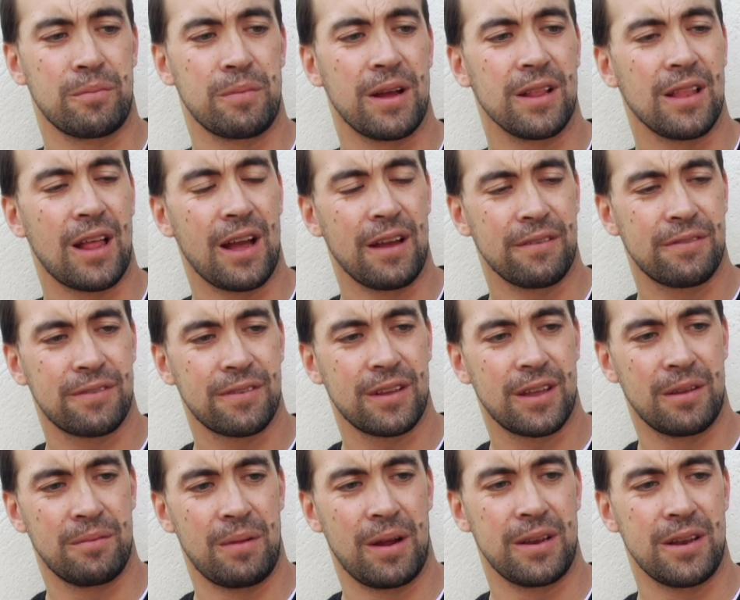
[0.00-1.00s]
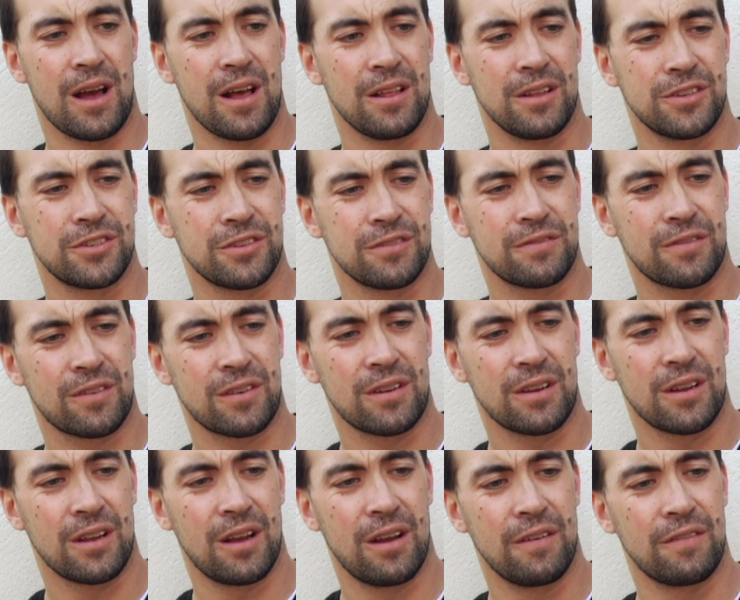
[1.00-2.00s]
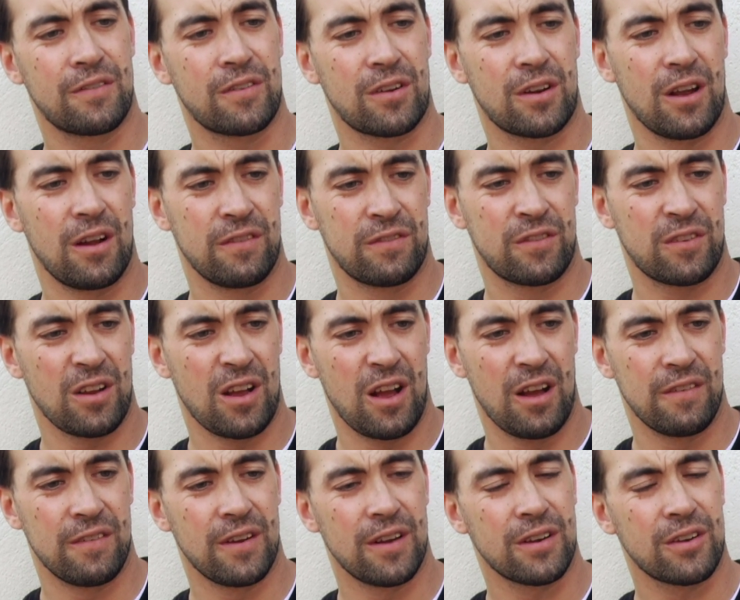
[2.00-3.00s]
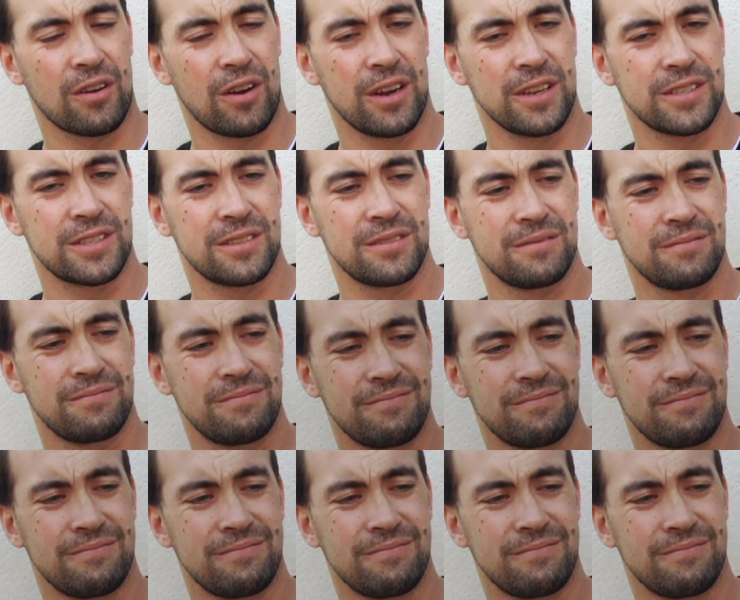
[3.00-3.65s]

my life and my knowledge of Christ.